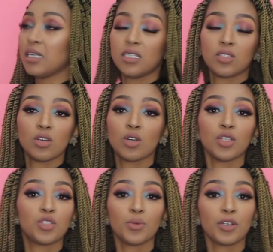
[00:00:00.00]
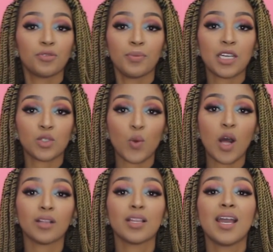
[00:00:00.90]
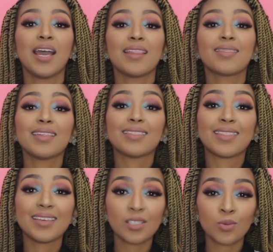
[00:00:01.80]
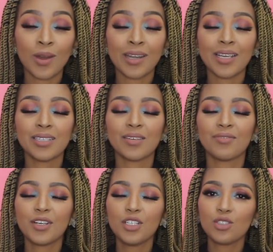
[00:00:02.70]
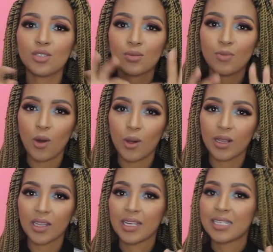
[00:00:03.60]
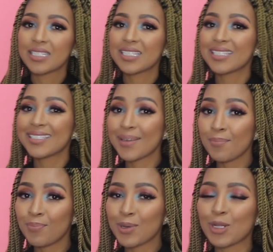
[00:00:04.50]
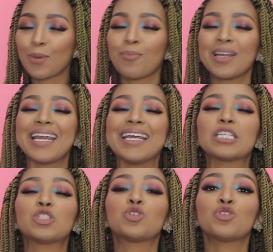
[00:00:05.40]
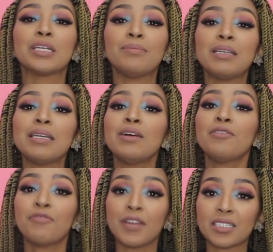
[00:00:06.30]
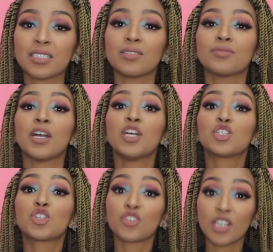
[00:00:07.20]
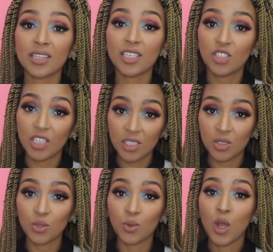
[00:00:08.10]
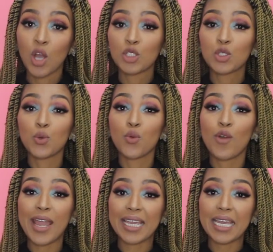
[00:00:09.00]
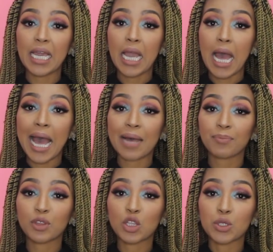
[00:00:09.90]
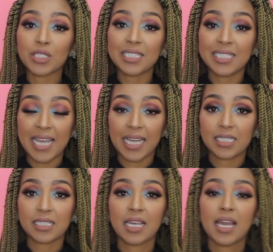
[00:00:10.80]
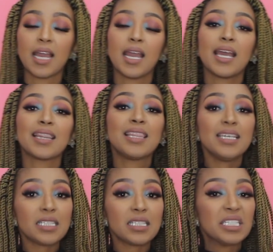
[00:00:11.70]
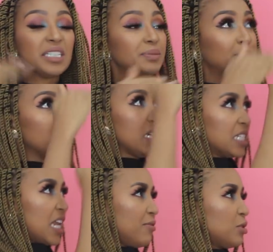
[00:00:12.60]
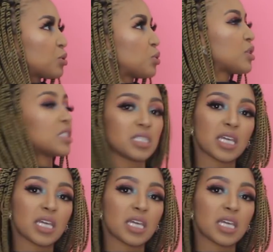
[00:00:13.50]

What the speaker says: it's not going to work for me as well, then this one is a very small simple but extremely effective trick that you can do to racking up the stacks. This has levels to this